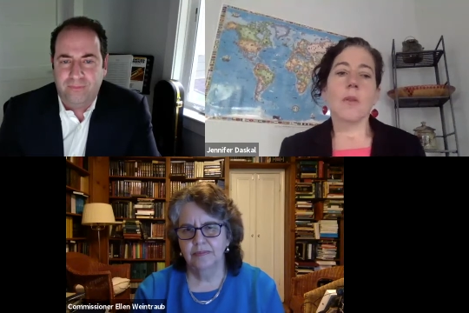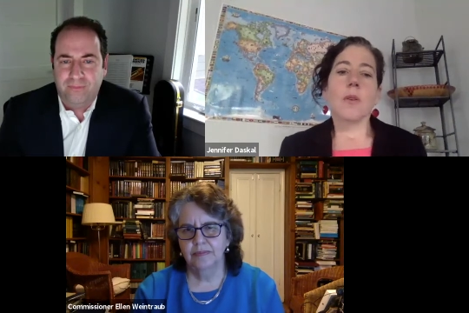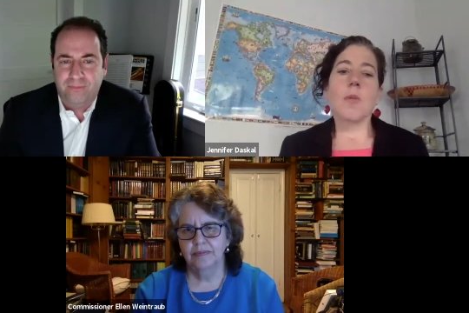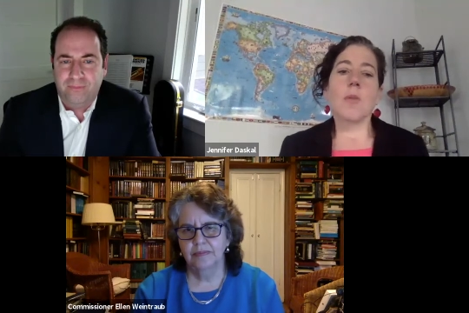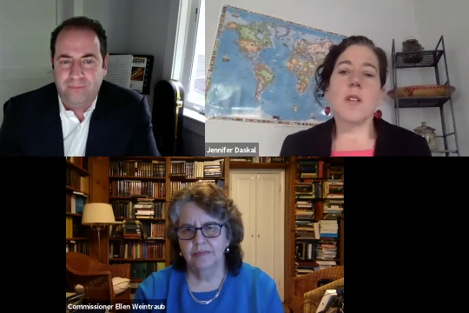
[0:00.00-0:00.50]

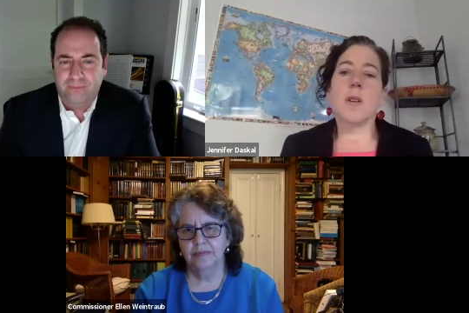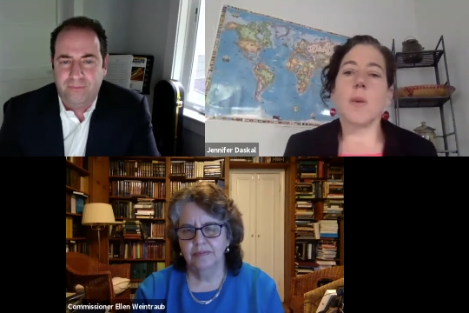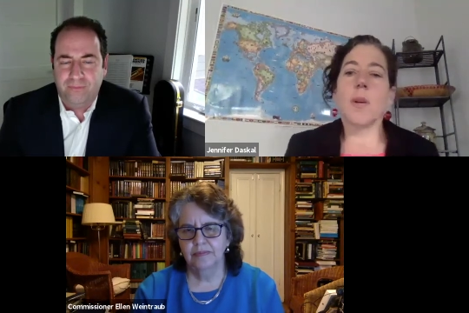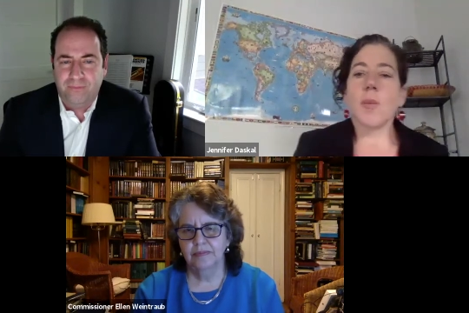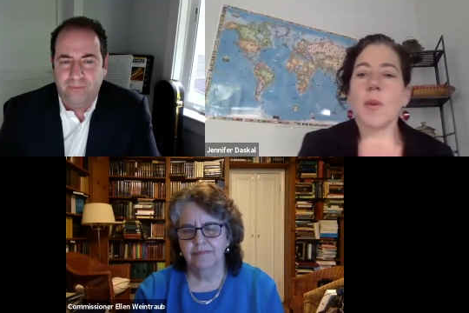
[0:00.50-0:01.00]
Speaker 1: Commissioner
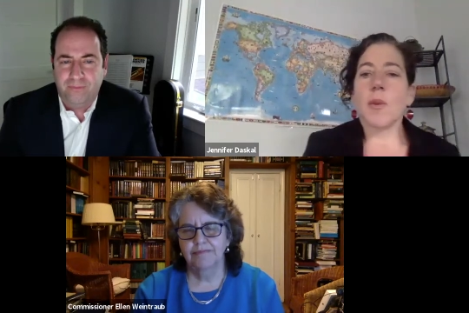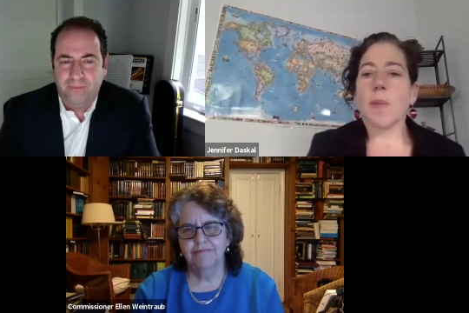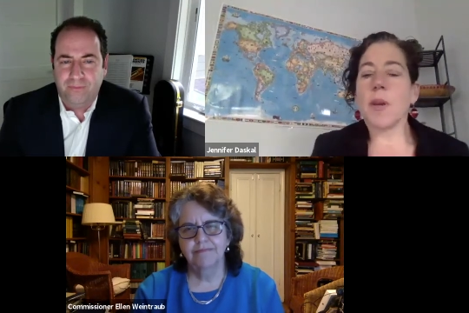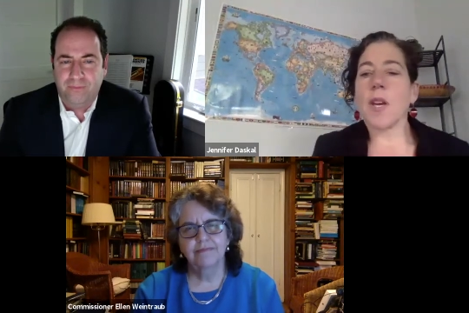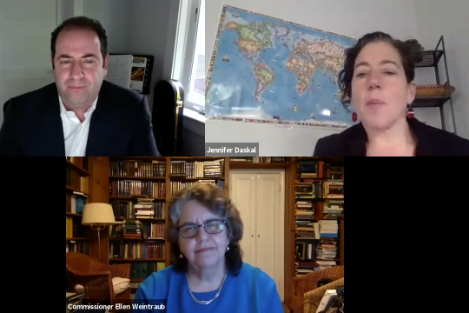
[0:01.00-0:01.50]
Winter, I want to
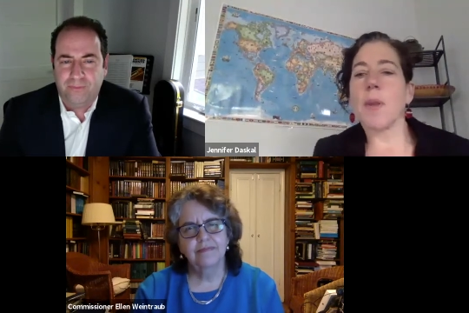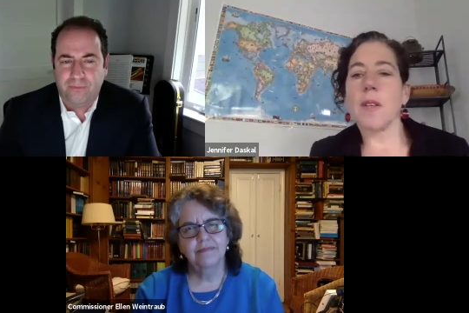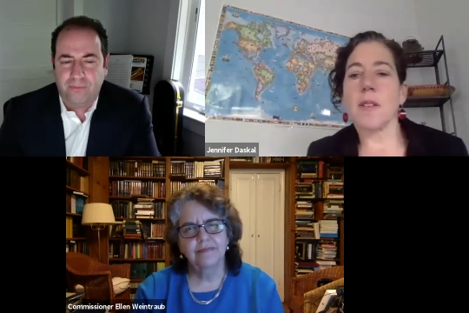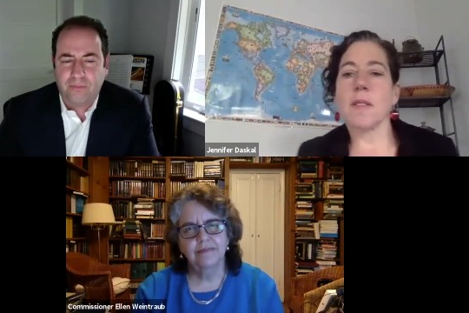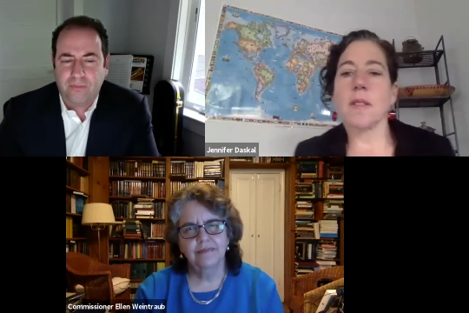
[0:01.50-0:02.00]
pick up on
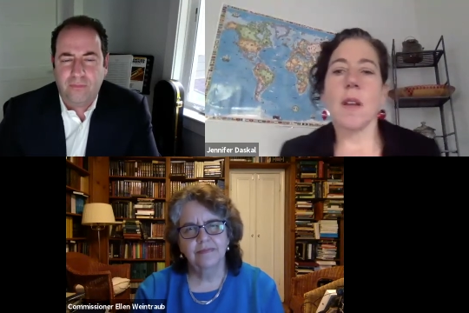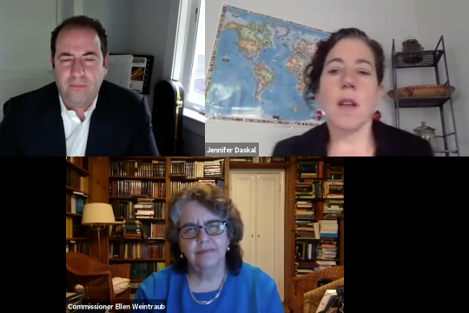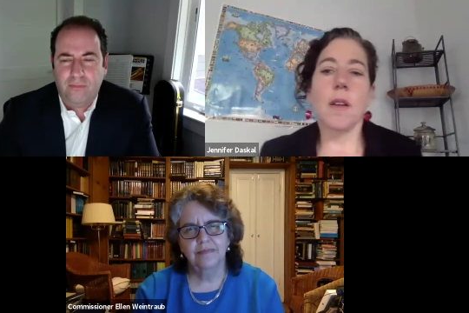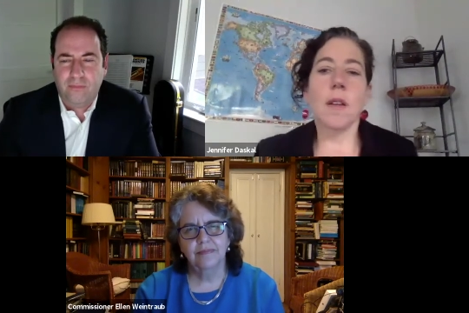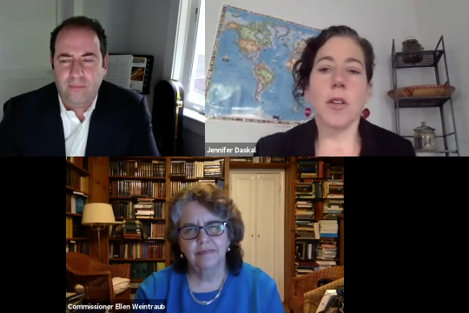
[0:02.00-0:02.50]
this uh,
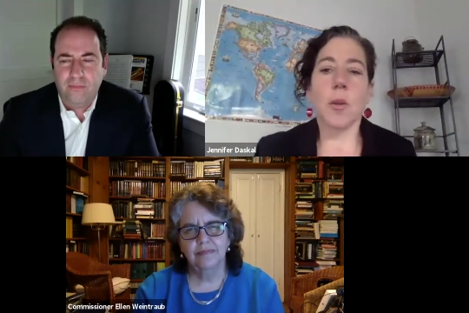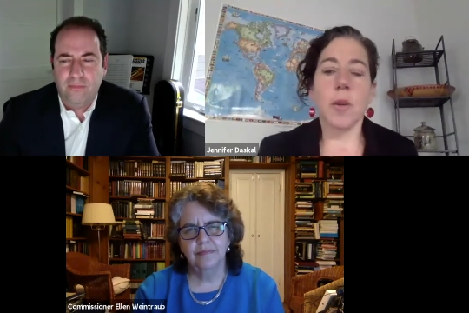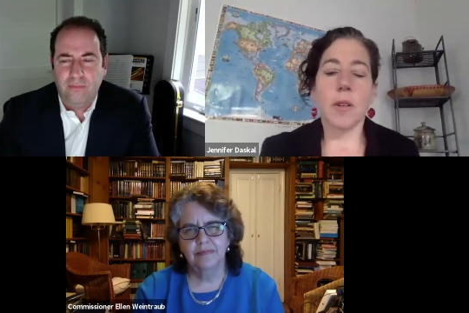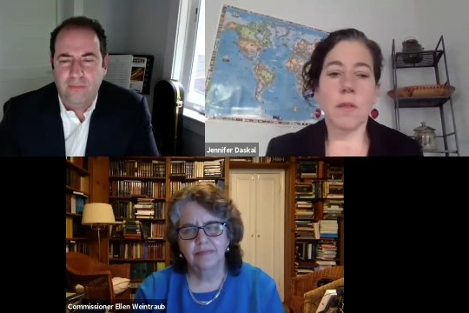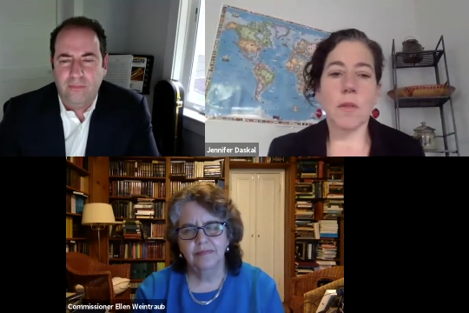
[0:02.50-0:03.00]
a little
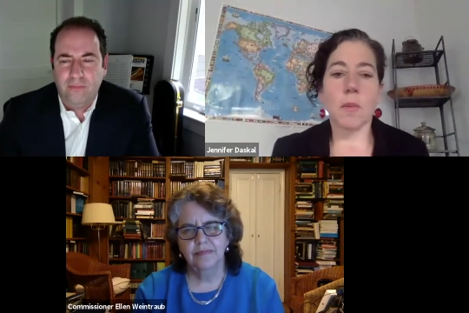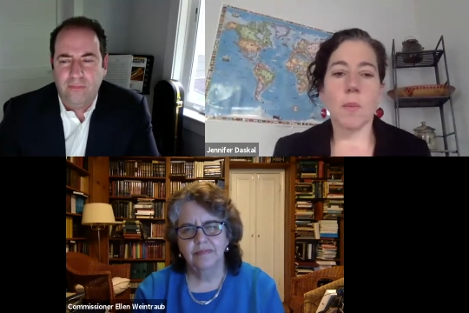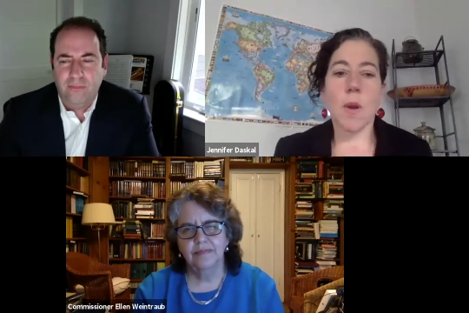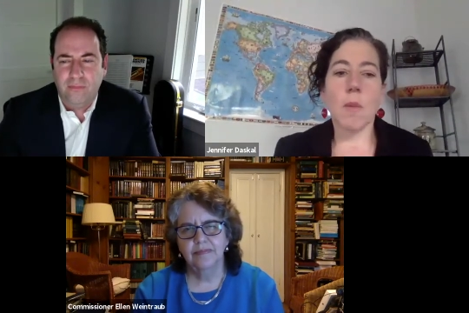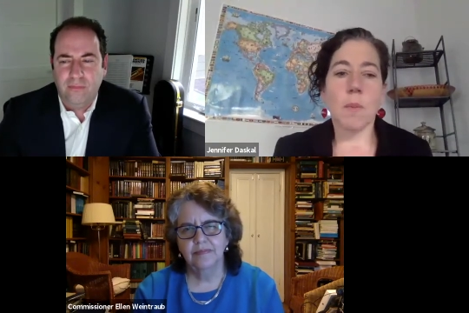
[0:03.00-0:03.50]
bit and,
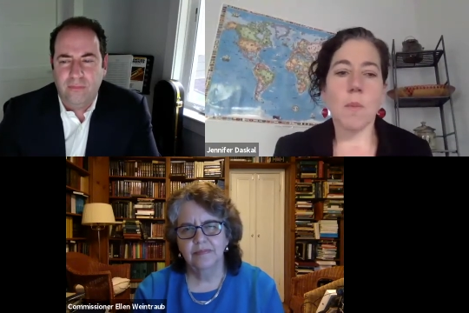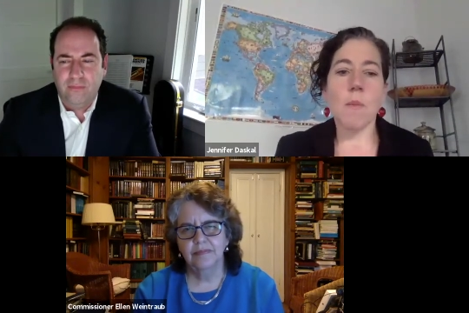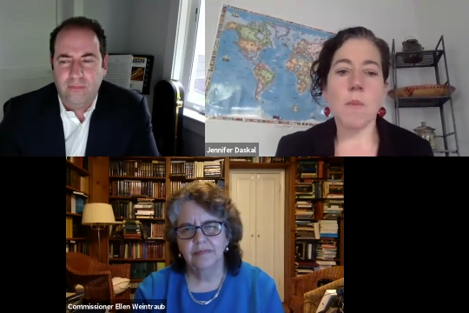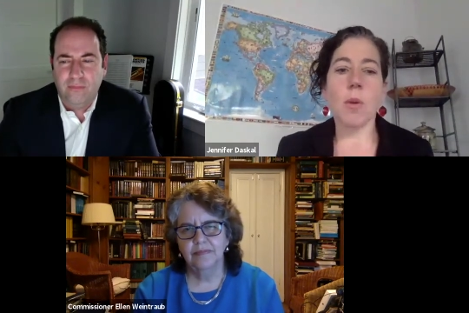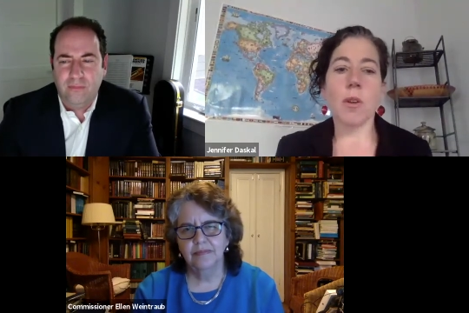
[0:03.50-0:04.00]
and
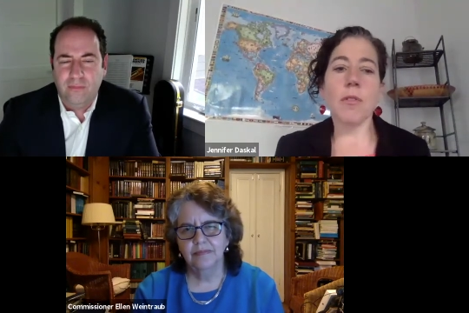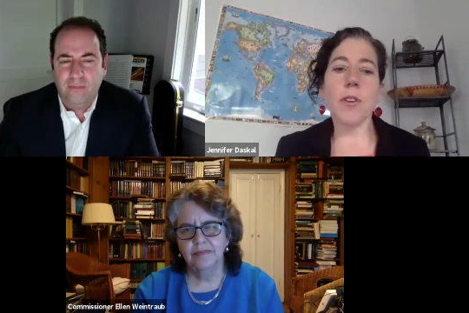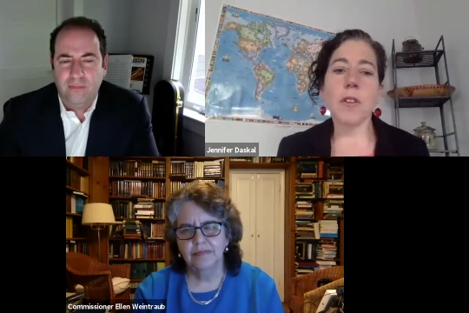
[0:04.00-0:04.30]
go a little further.